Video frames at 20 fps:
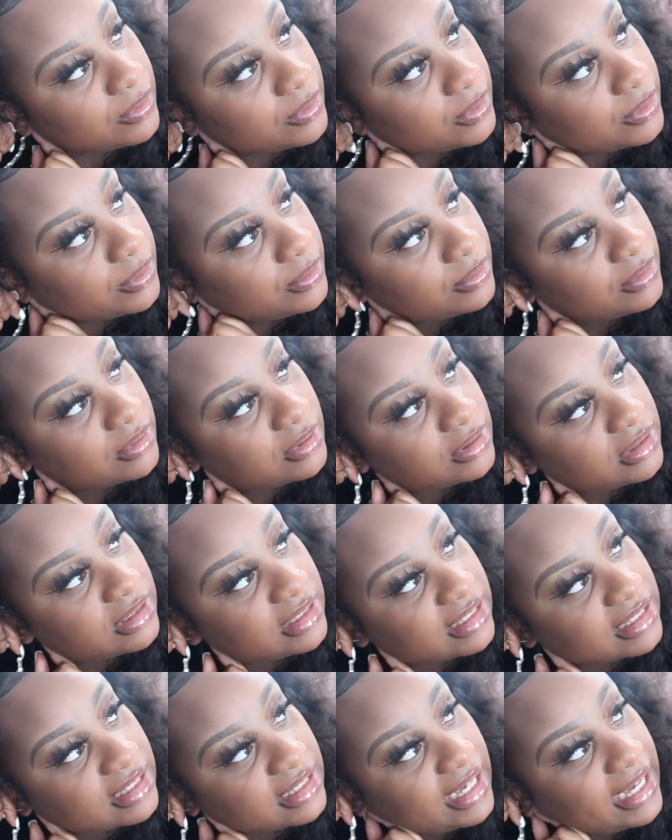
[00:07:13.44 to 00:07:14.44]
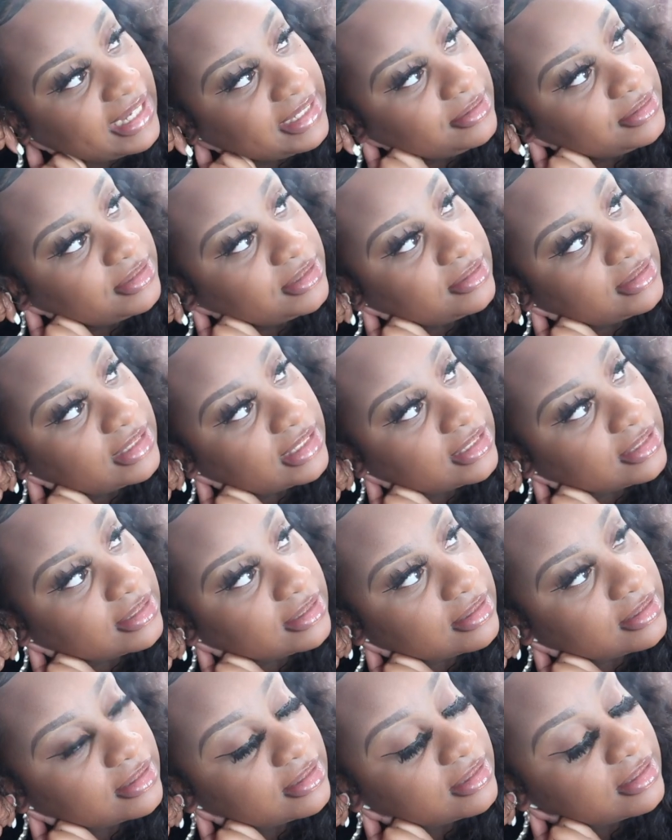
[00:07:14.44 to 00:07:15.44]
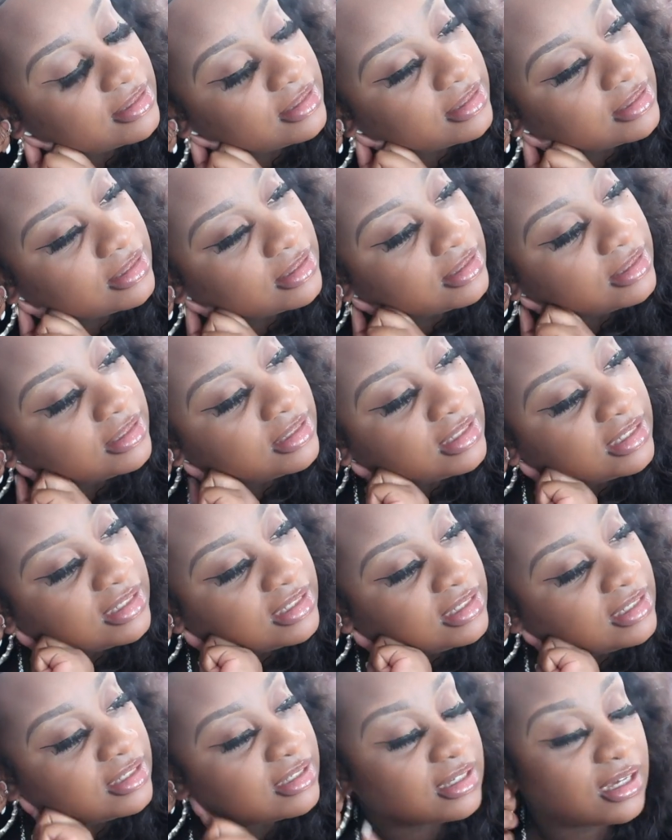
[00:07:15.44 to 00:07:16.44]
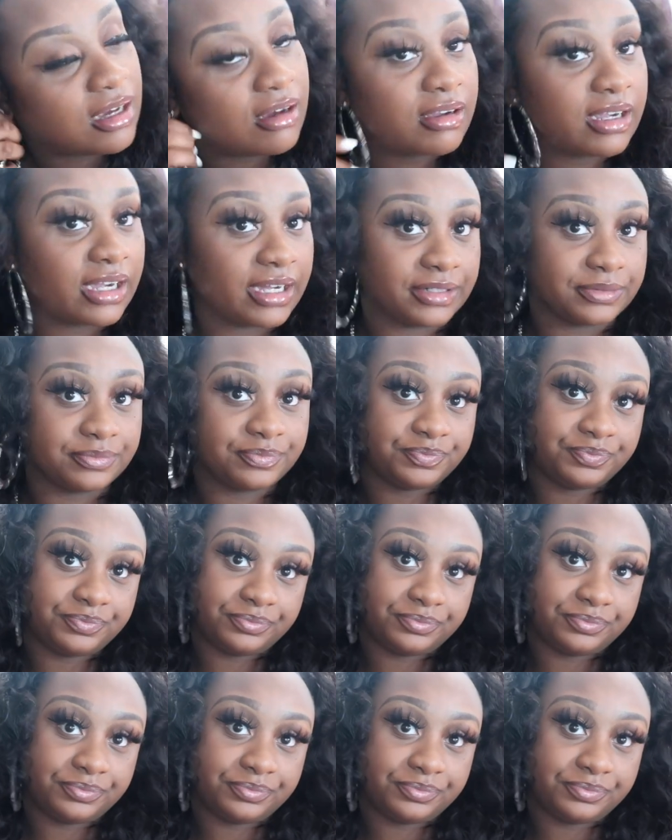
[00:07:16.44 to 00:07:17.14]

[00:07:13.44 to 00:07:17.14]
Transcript: Oh, how you do that? Okay.